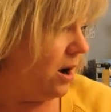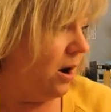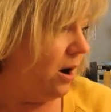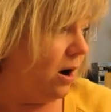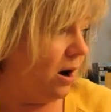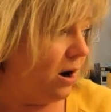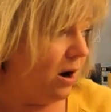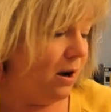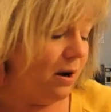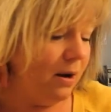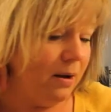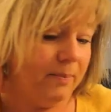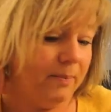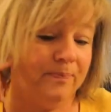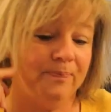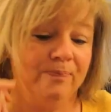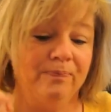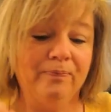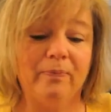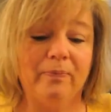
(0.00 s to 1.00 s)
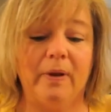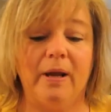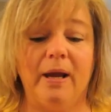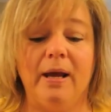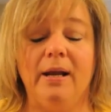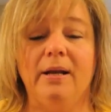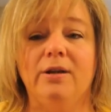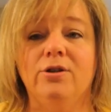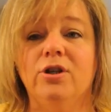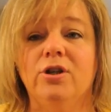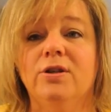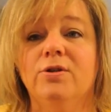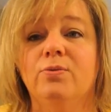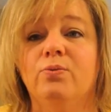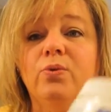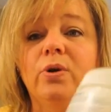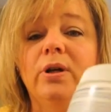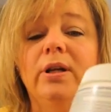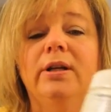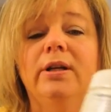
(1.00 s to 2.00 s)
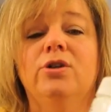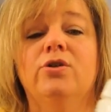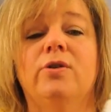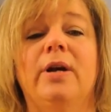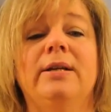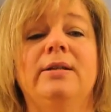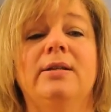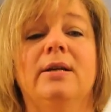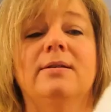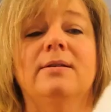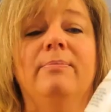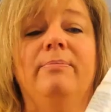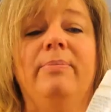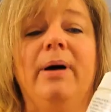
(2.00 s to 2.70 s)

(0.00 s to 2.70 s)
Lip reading: And it just really, it doesn't